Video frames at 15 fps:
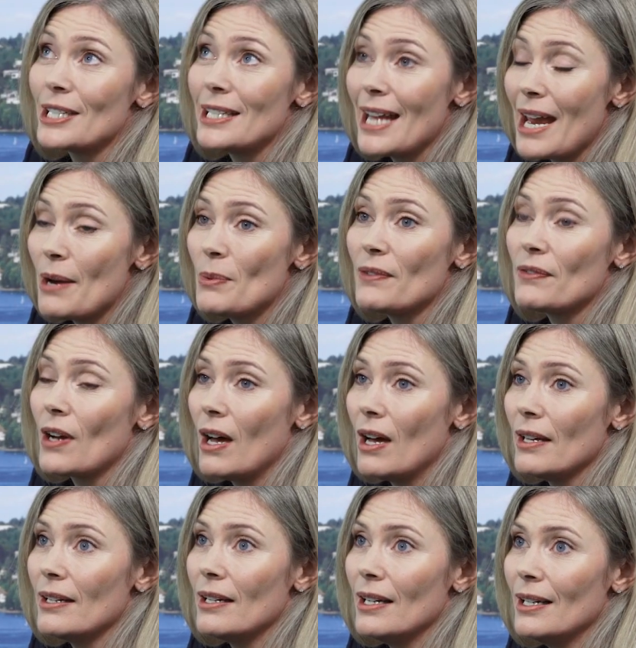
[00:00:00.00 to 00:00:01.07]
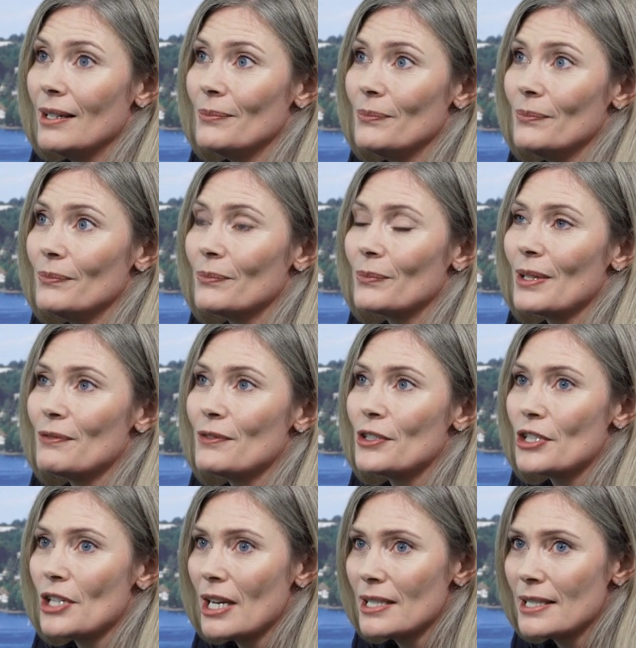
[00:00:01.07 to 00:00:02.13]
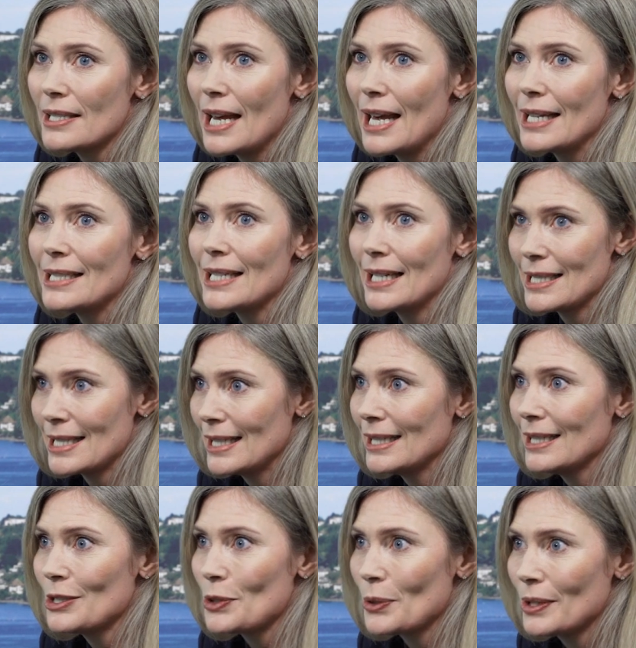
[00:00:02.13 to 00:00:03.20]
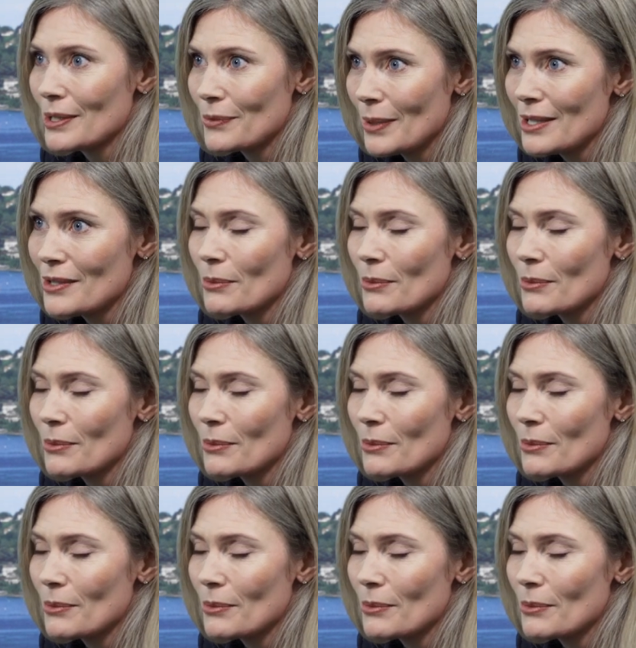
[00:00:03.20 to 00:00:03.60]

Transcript: Today we've got, we've just had Tanzania join as well,